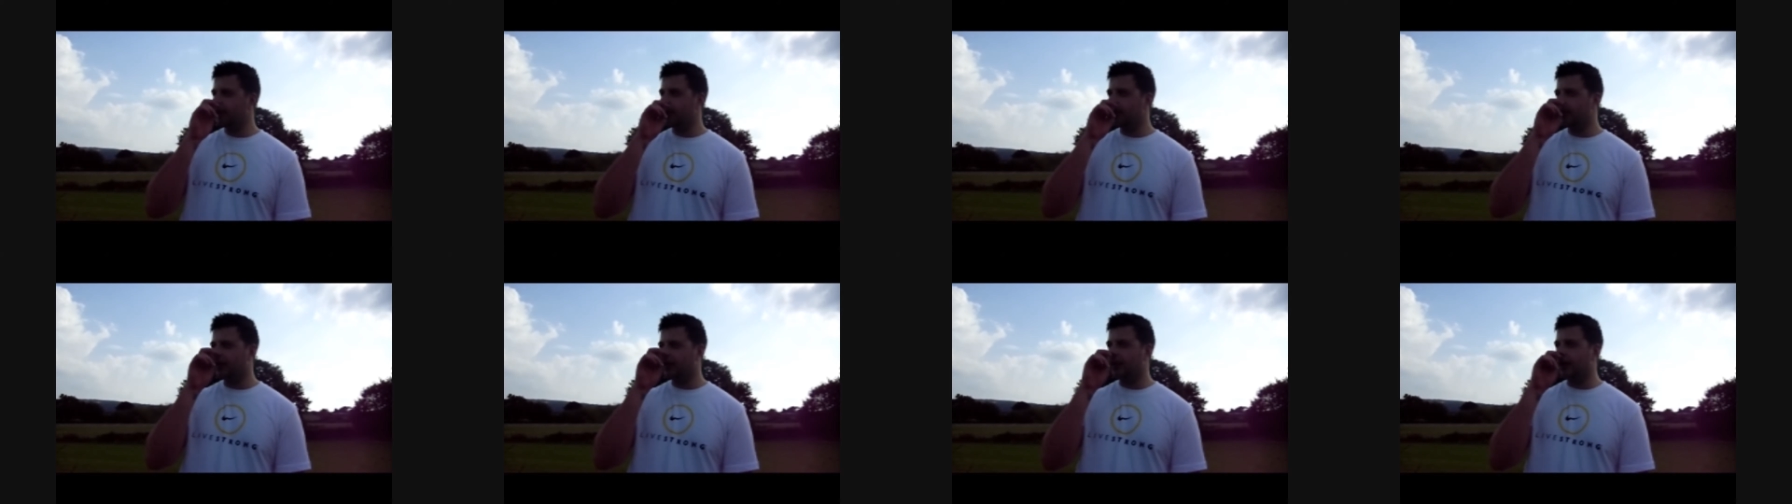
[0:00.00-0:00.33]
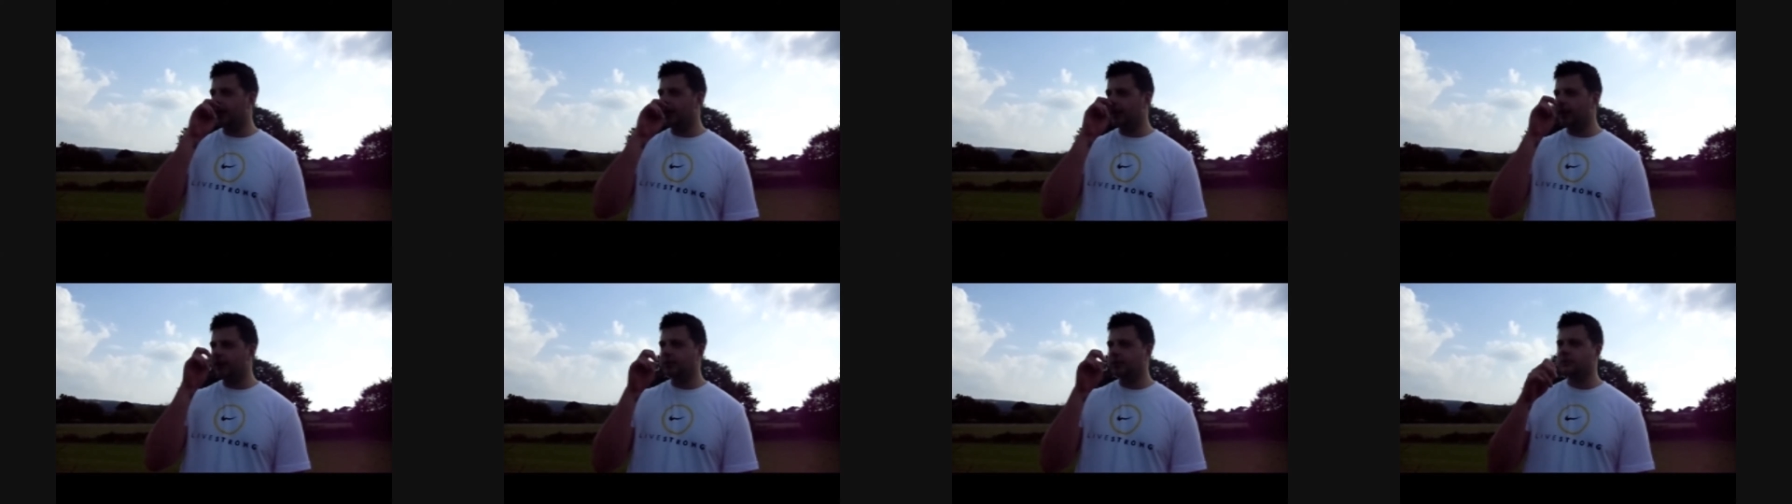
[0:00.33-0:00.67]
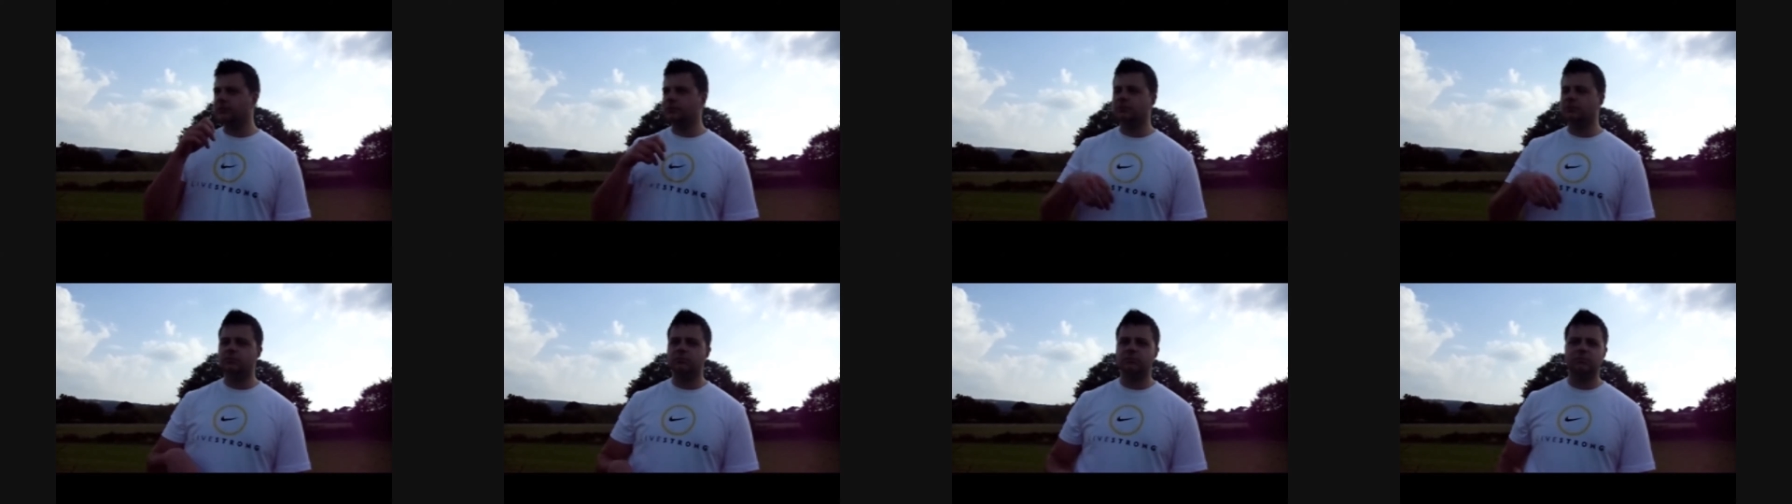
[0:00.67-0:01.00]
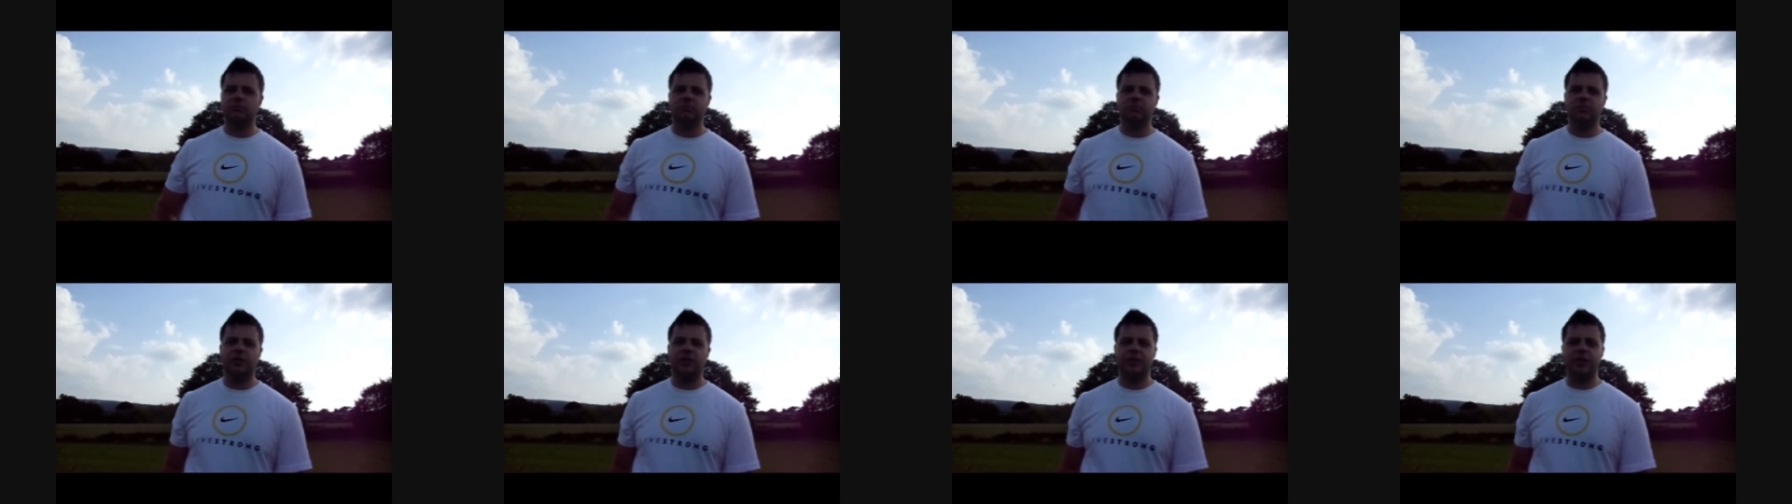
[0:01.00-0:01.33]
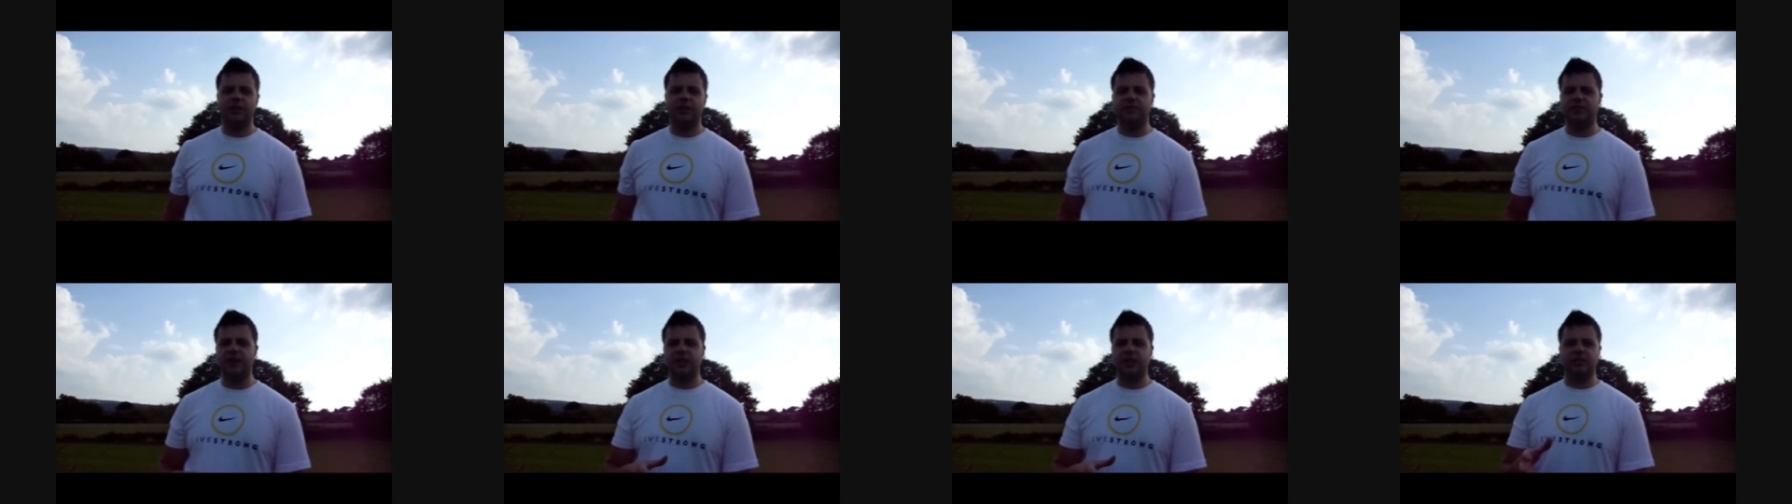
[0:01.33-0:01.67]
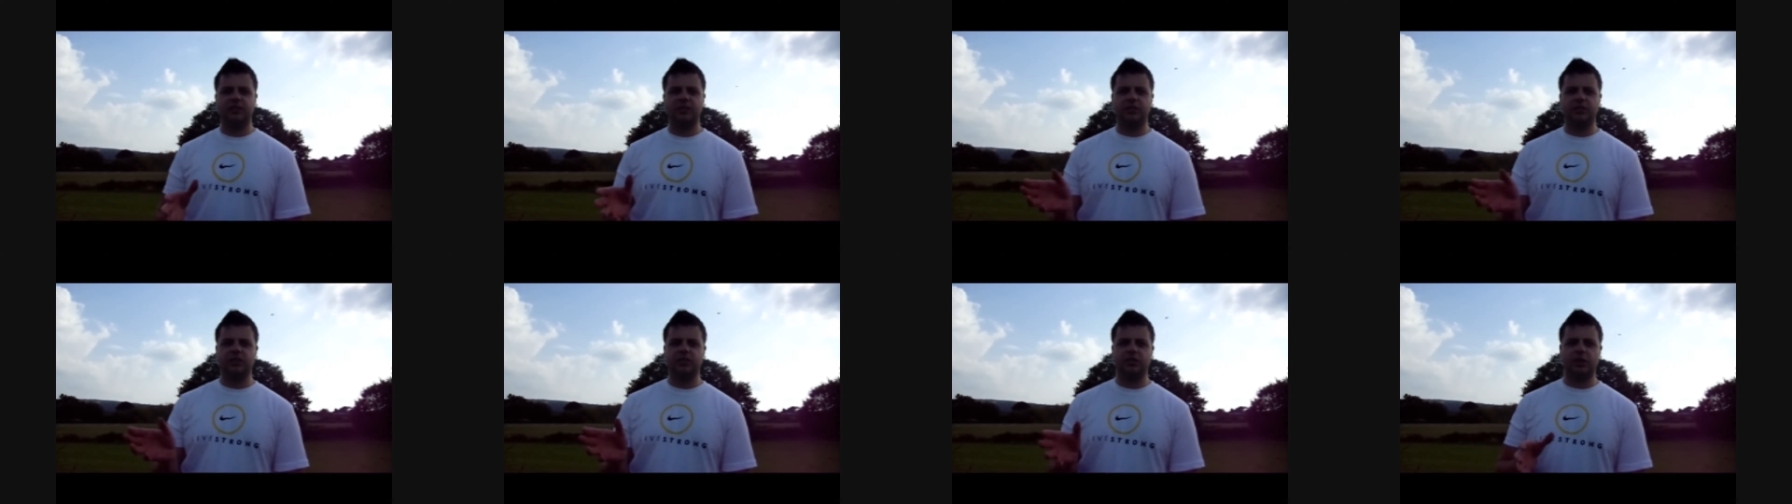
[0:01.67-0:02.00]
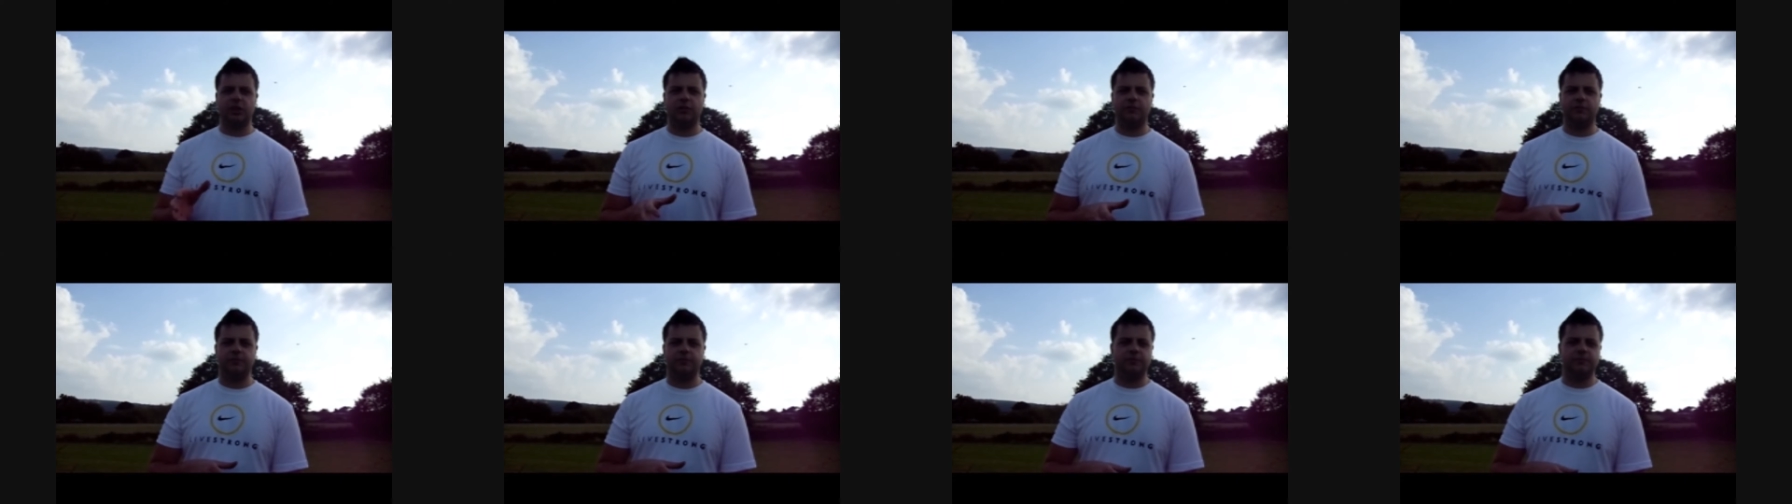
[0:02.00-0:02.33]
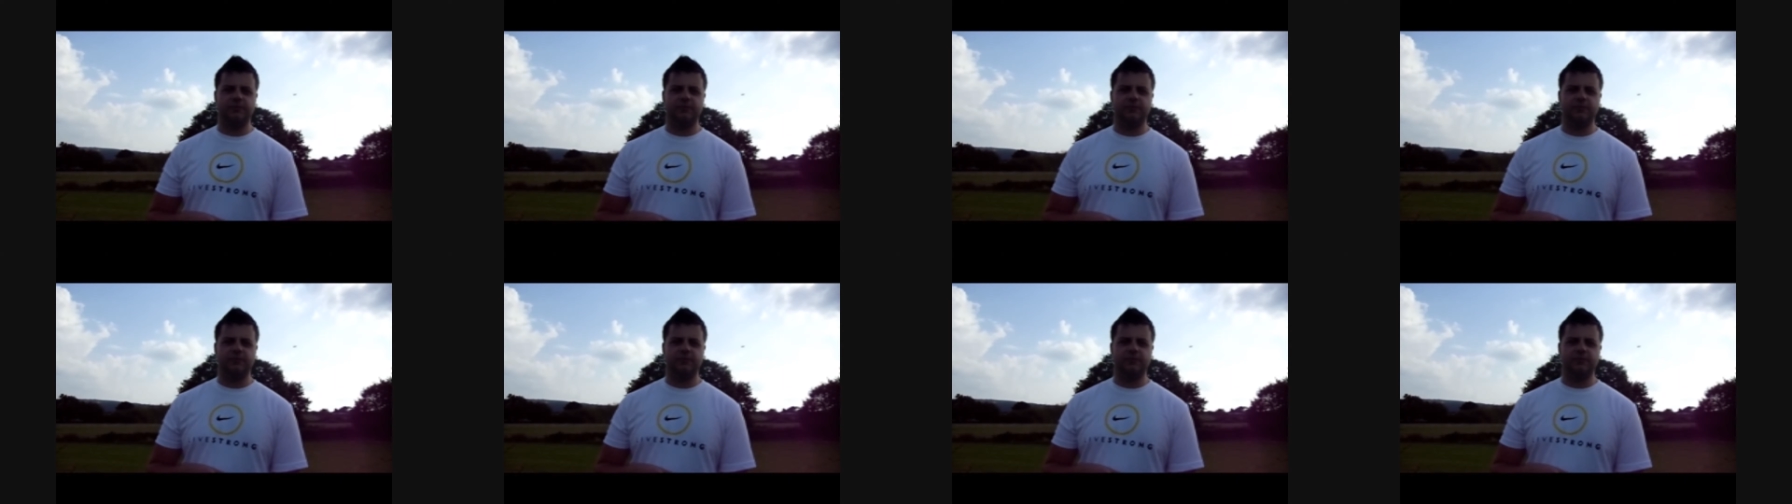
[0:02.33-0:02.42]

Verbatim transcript: uh, and the advantages of